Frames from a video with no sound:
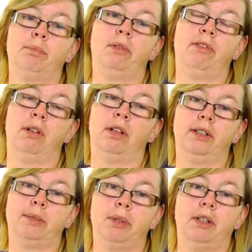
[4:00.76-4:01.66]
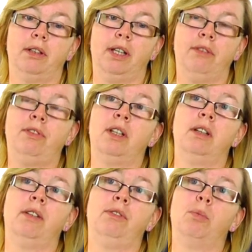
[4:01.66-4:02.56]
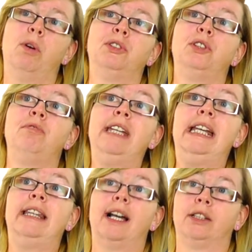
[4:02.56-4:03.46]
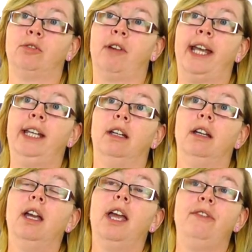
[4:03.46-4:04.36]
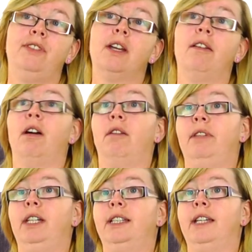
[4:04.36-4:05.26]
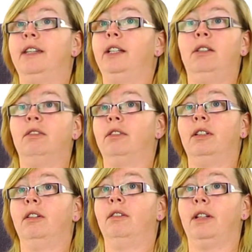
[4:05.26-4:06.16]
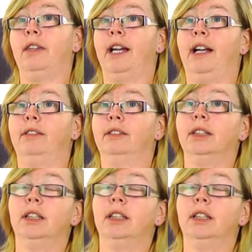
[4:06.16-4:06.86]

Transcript: of booklets, but if you, if you want to read, that's great. If you don't like reading, then you're not going to look at that.